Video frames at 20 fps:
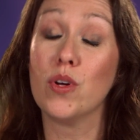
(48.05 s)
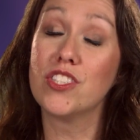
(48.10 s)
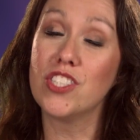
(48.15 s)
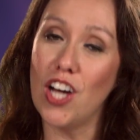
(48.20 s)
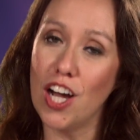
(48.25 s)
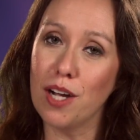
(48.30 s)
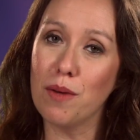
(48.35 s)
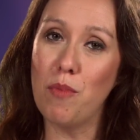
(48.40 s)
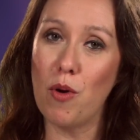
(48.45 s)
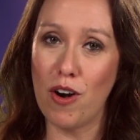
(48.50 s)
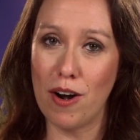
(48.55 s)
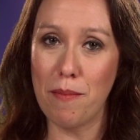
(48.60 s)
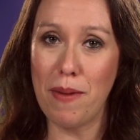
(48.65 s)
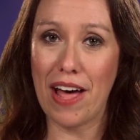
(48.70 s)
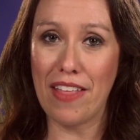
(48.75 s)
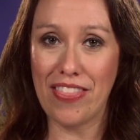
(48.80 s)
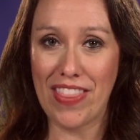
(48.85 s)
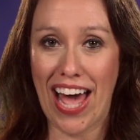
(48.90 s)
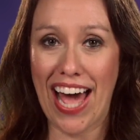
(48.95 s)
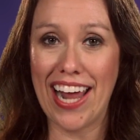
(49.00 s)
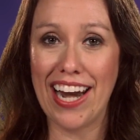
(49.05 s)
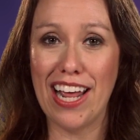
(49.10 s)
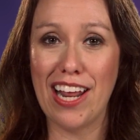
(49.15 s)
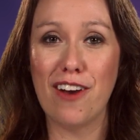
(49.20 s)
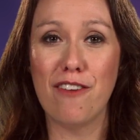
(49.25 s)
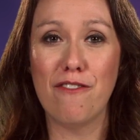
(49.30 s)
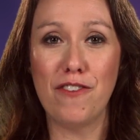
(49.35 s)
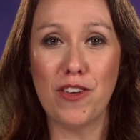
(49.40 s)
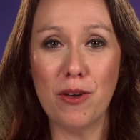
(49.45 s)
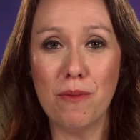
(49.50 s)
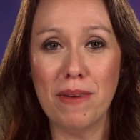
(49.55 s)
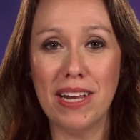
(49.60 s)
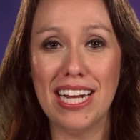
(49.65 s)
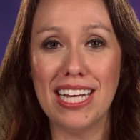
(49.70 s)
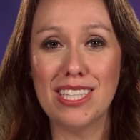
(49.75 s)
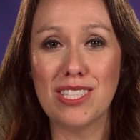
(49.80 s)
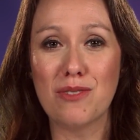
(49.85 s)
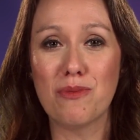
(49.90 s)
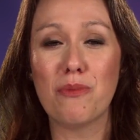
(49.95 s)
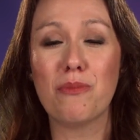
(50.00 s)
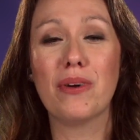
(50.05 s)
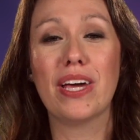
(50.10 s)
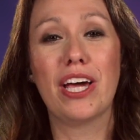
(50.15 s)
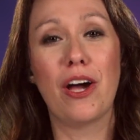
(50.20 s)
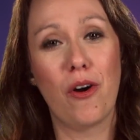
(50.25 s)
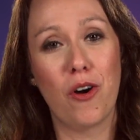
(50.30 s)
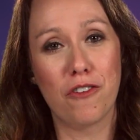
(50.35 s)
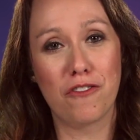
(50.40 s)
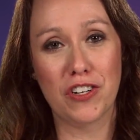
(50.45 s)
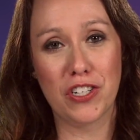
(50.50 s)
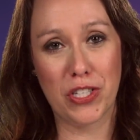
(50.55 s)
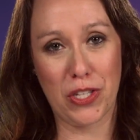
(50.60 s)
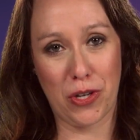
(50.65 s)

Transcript: We'll talk more about that in a few minutes when we go over